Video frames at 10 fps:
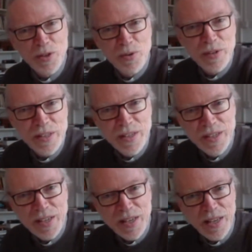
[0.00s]
coin
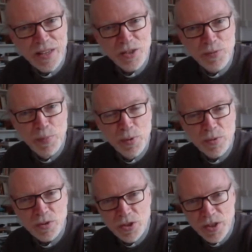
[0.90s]
is
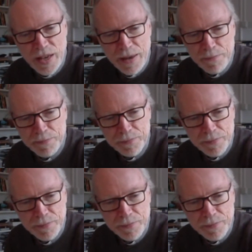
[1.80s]
brought to him.